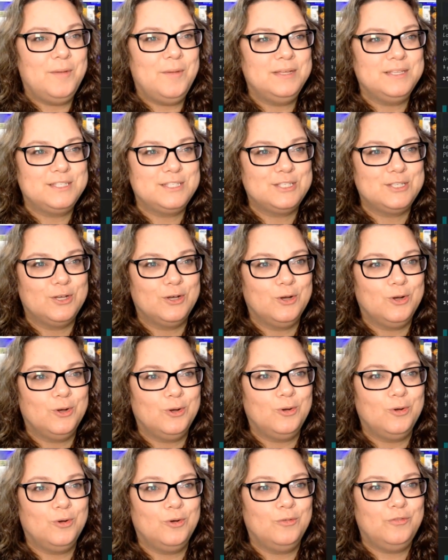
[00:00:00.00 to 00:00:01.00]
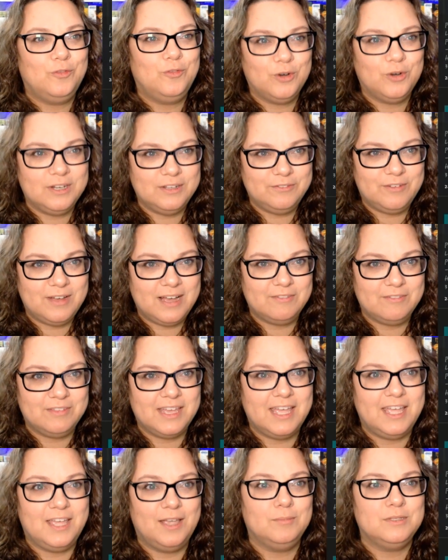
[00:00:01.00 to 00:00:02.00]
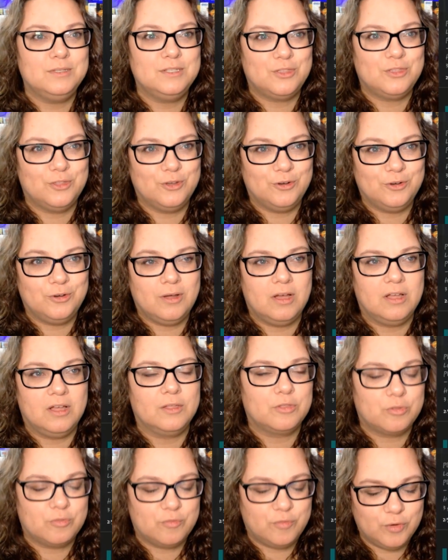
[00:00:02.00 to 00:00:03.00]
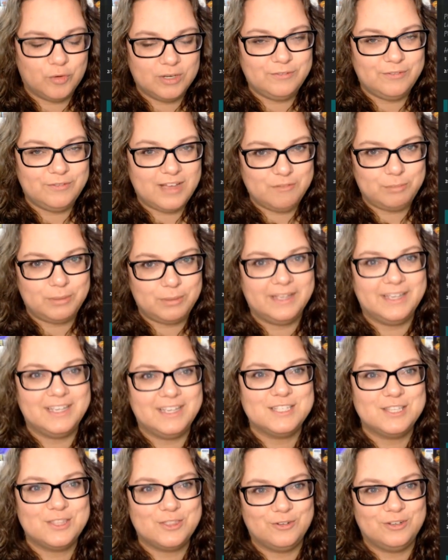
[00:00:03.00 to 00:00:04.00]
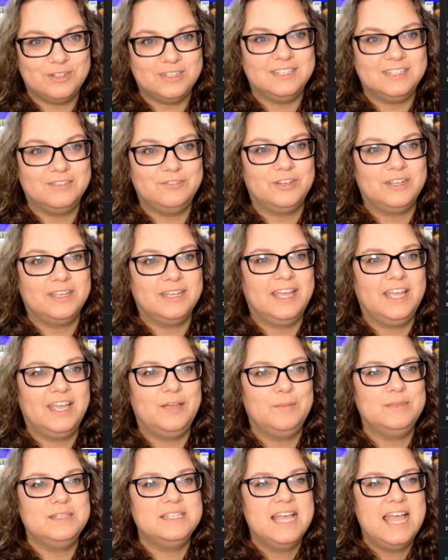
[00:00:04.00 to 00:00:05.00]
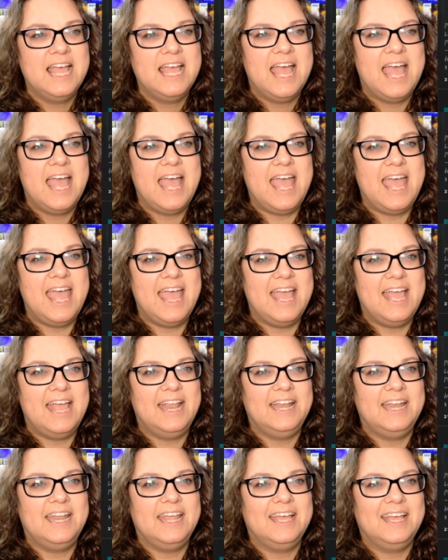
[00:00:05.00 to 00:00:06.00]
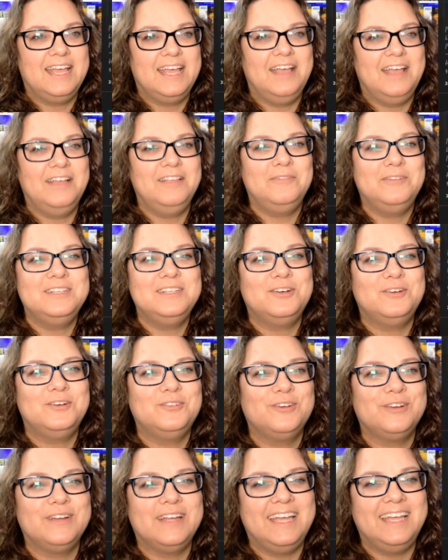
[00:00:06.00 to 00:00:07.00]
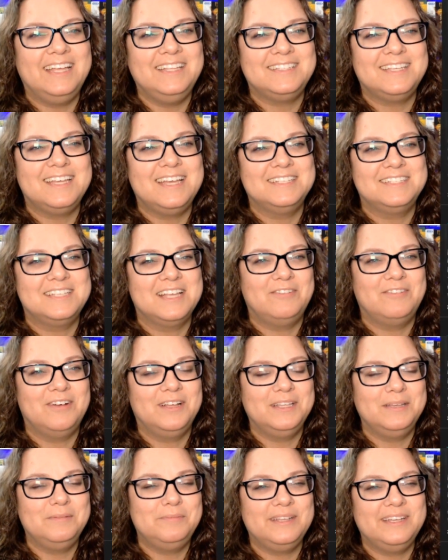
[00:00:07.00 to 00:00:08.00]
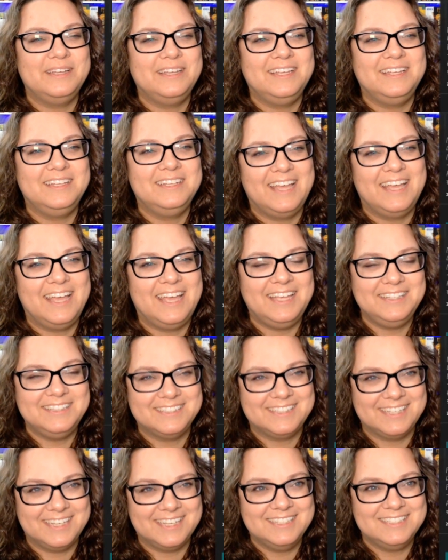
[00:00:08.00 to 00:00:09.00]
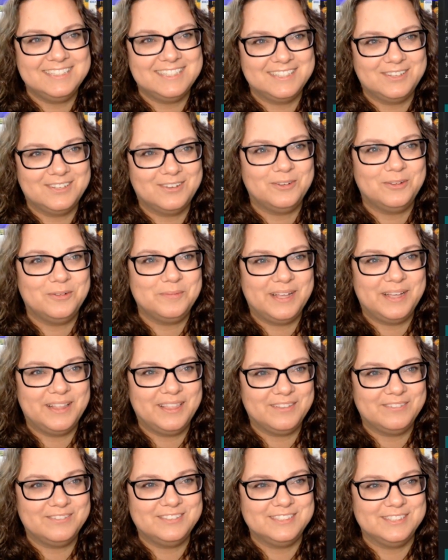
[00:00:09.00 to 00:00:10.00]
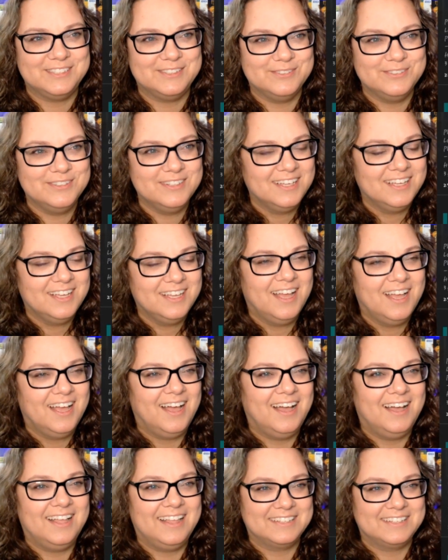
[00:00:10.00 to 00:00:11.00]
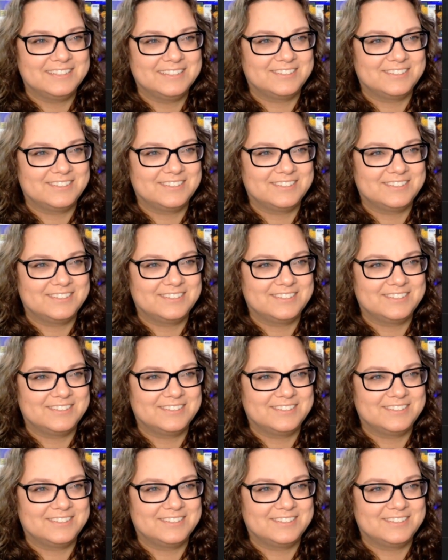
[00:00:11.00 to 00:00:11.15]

So 45 games, 45 plays, 30 different games, and it was over 8 days. I've only played 8 days in the whole month of June. That's